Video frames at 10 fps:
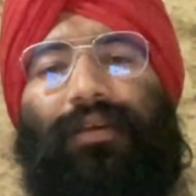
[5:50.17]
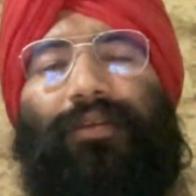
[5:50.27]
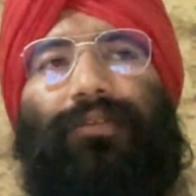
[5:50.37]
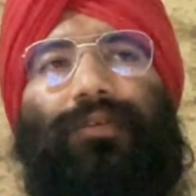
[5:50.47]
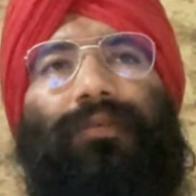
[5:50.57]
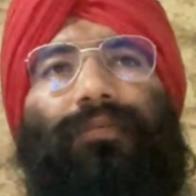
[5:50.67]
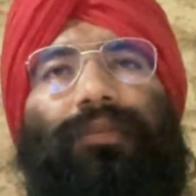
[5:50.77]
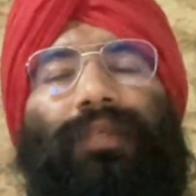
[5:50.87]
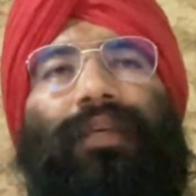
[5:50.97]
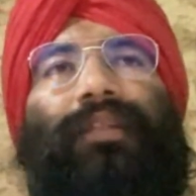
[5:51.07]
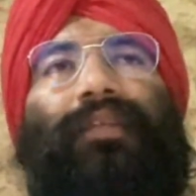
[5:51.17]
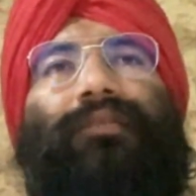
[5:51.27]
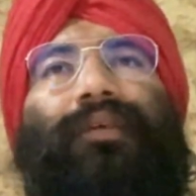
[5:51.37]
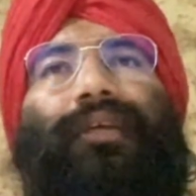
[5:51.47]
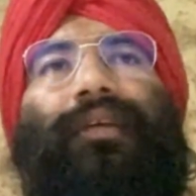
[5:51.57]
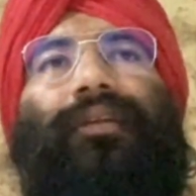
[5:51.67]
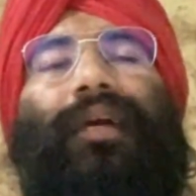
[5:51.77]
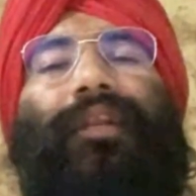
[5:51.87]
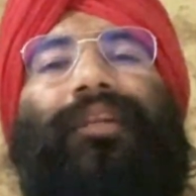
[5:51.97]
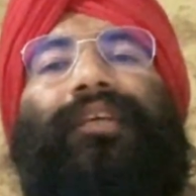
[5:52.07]
So think in this way, in
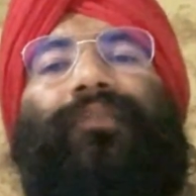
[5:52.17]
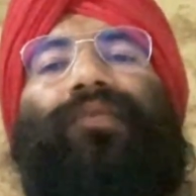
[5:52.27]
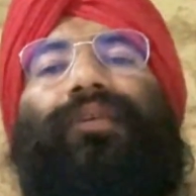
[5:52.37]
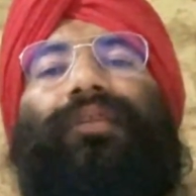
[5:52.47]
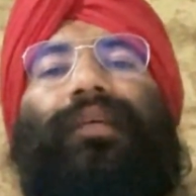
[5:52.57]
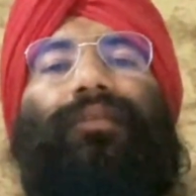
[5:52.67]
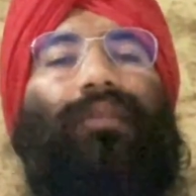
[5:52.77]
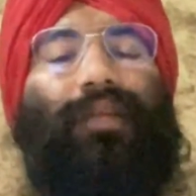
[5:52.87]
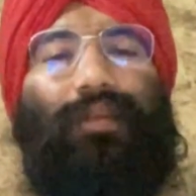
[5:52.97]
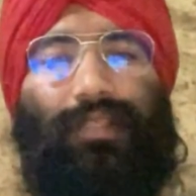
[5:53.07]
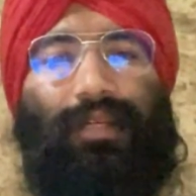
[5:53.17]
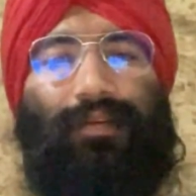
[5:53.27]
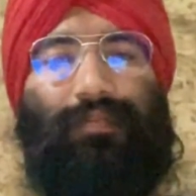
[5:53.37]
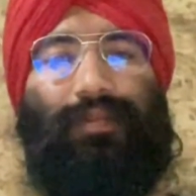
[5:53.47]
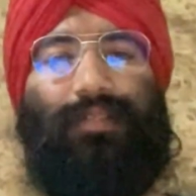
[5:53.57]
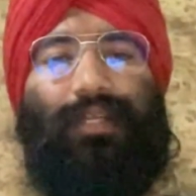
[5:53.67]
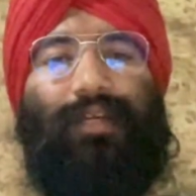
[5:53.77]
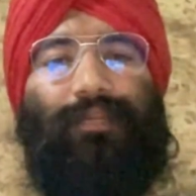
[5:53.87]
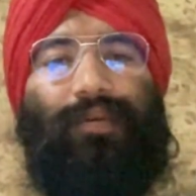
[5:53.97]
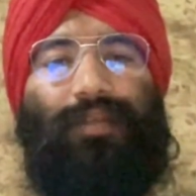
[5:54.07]
reality, computers can only understand numbers. There are
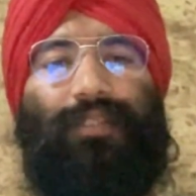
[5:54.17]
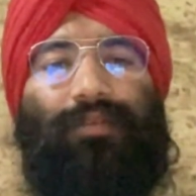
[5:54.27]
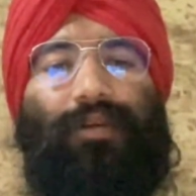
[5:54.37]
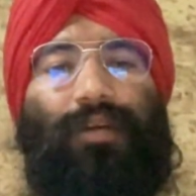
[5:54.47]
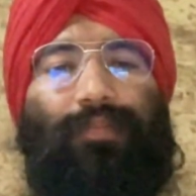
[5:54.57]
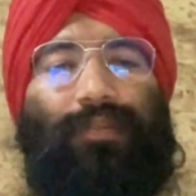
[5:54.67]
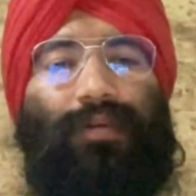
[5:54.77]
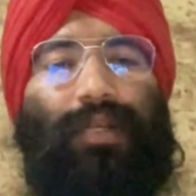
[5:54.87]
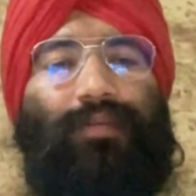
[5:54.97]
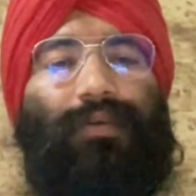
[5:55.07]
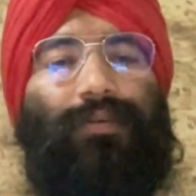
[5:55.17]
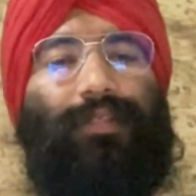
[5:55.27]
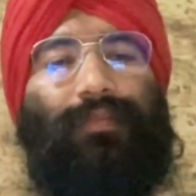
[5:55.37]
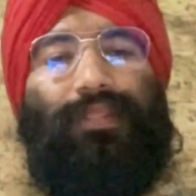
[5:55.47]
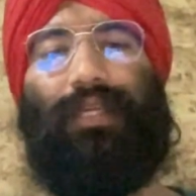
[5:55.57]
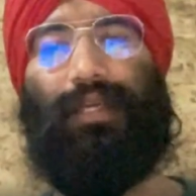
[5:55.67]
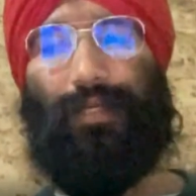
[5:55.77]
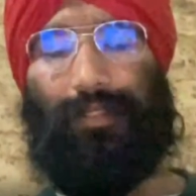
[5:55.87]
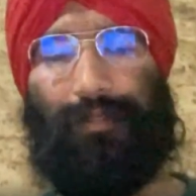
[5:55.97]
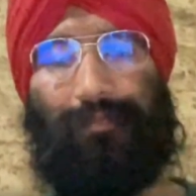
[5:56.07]
computers and numbers to allow kuch samajh nahi
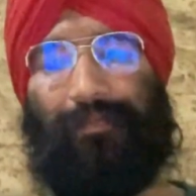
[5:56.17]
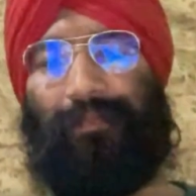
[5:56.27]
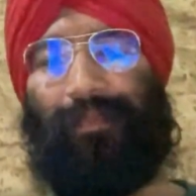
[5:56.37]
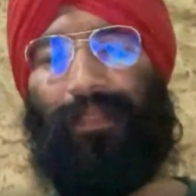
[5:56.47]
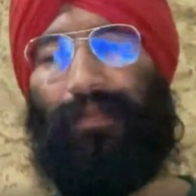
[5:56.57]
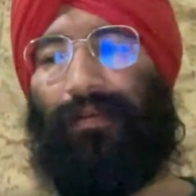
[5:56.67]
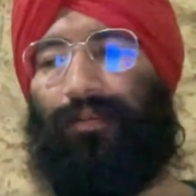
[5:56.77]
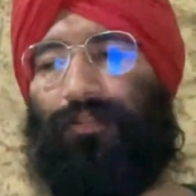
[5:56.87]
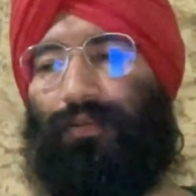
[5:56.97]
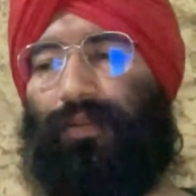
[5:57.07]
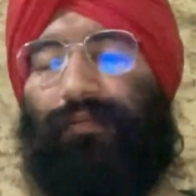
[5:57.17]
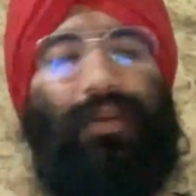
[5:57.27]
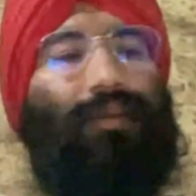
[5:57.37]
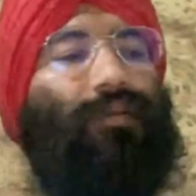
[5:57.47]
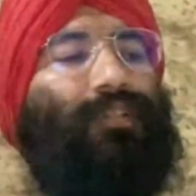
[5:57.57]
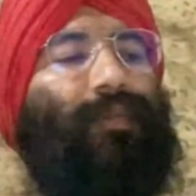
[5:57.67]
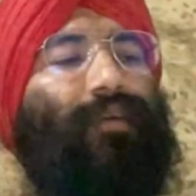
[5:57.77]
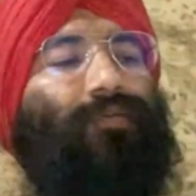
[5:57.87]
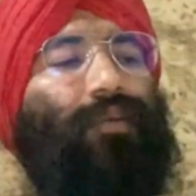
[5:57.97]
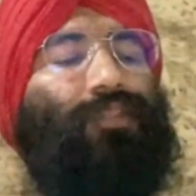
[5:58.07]
aata. So the way your
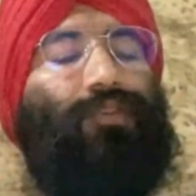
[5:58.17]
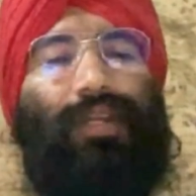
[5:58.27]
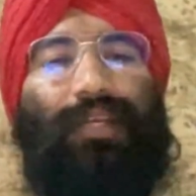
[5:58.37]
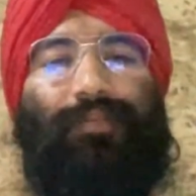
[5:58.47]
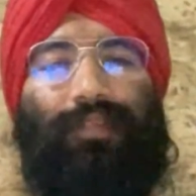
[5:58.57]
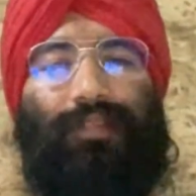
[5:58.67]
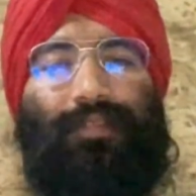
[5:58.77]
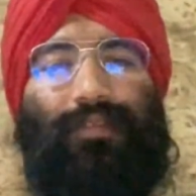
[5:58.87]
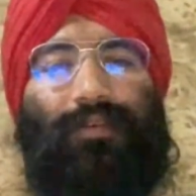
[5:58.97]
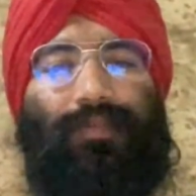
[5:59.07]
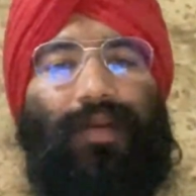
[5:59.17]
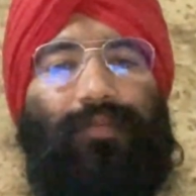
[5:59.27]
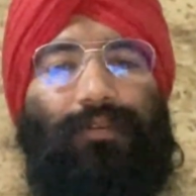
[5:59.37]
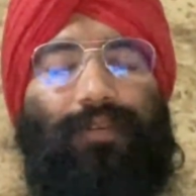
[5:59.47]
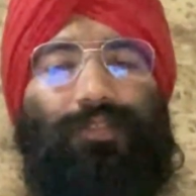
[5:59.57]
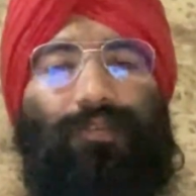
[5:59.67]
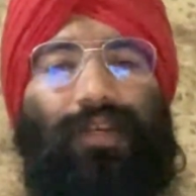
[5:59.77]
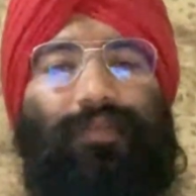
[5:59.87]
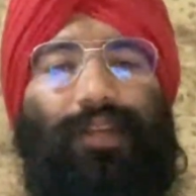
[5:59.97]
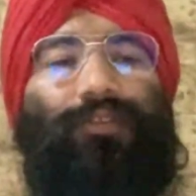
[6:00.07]
smartphone is storing images, your smartphone is
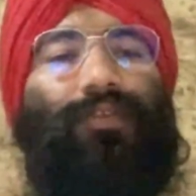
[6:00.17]
storing videos, so